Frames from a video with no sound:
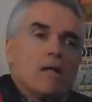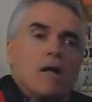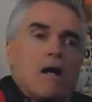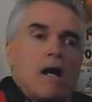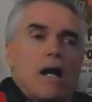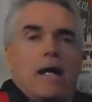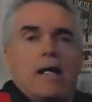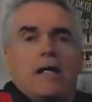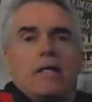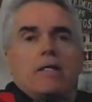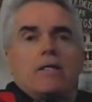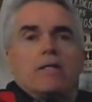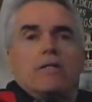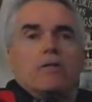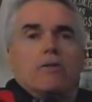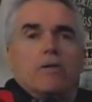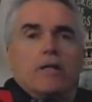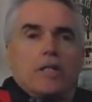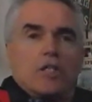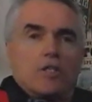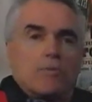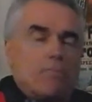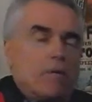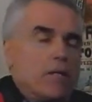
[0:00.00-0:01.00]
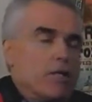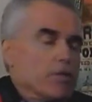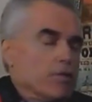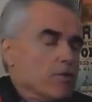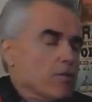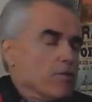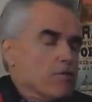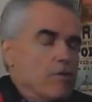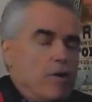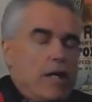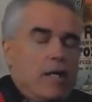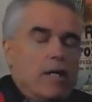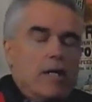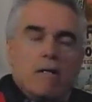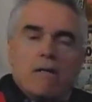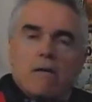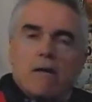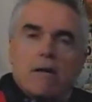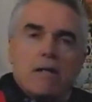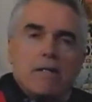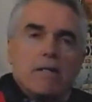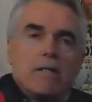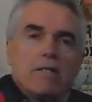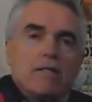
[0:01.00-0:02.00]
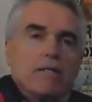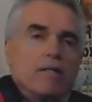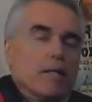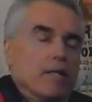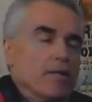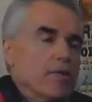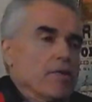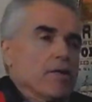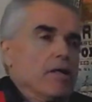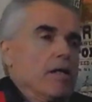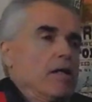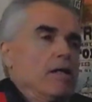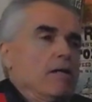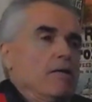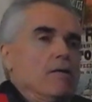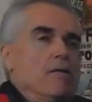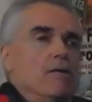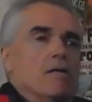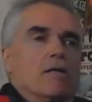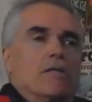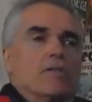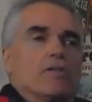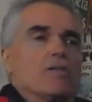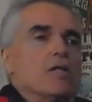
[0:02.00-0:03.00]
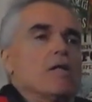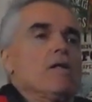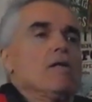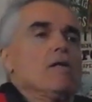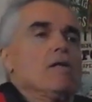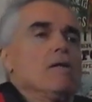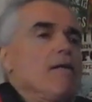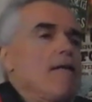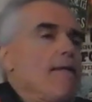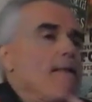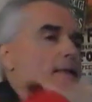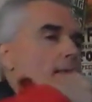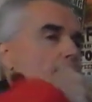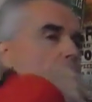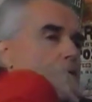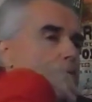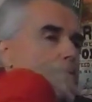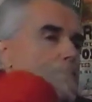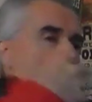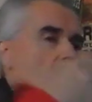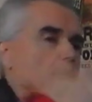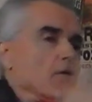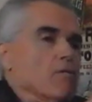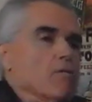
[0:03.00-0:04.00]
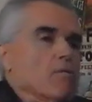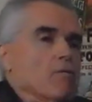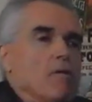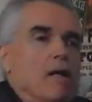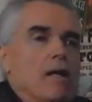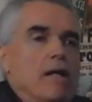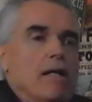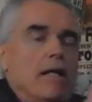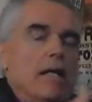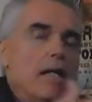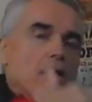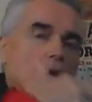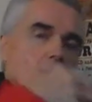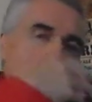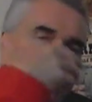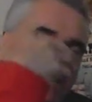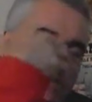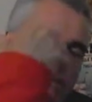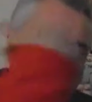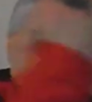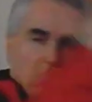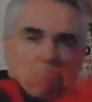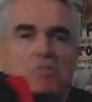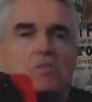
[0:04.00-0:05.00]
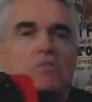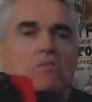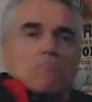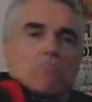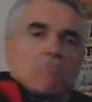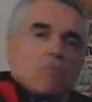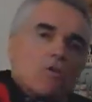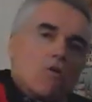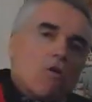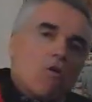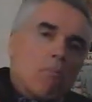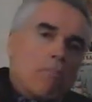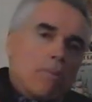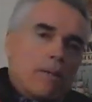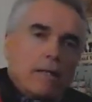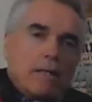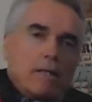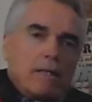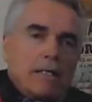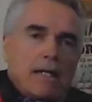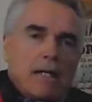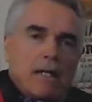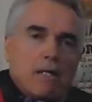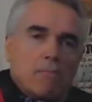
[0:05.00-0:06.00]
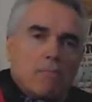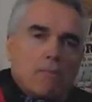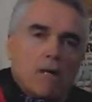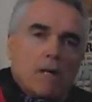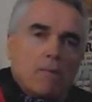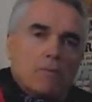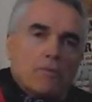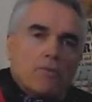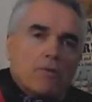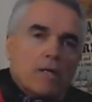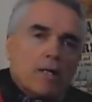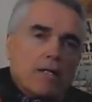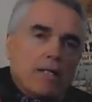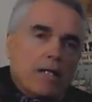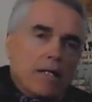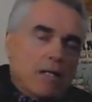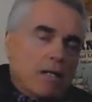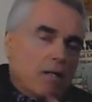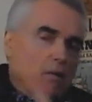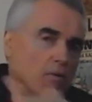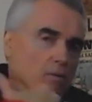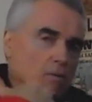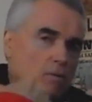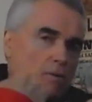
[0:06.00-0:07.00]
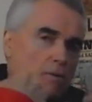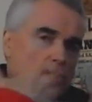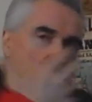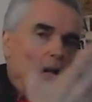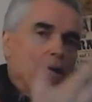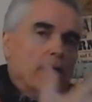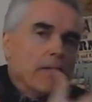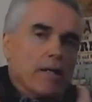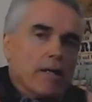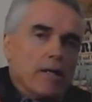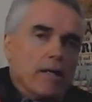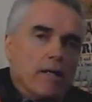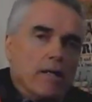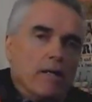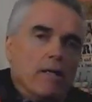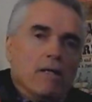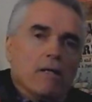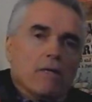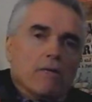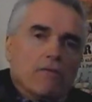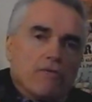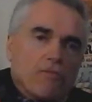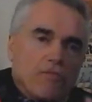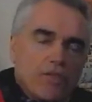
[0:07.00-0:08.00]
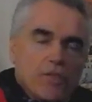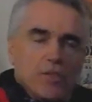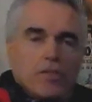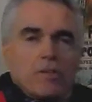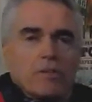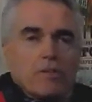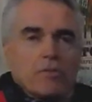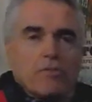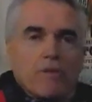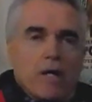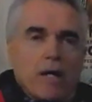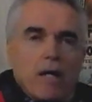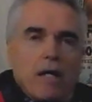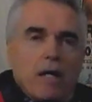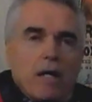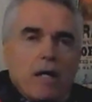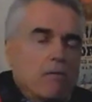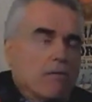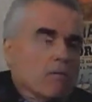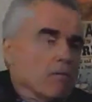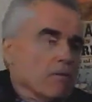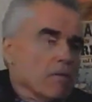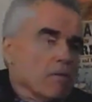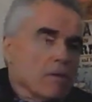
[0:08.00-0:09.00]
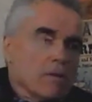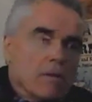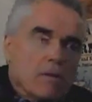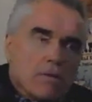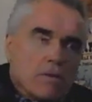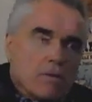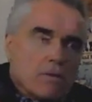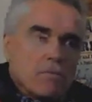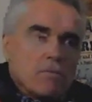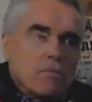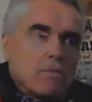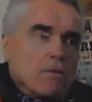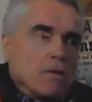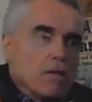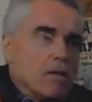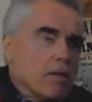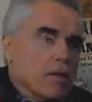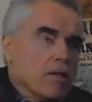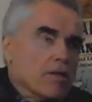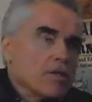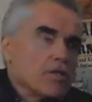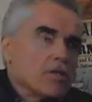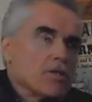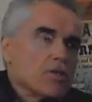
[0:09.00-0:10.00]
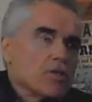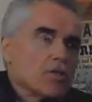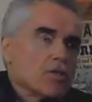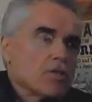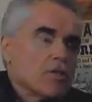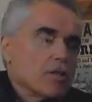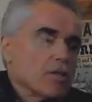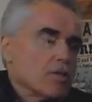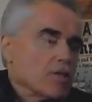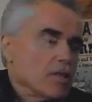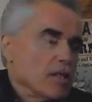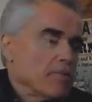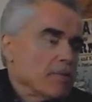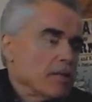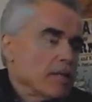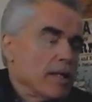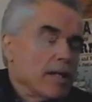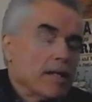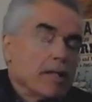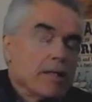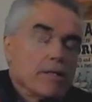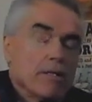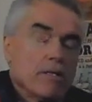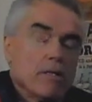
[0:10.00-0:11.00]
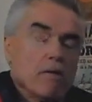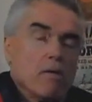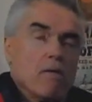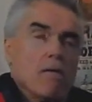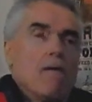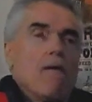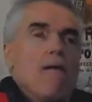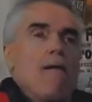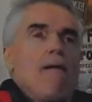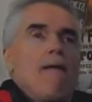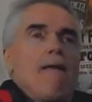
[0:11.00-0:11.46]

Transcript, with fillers: I didn't do any special training. I did nothing, you know, because, I mean, like right now, I could just go pedal down to Mom's right now without any physical training. It's, it's just uh, something I can do.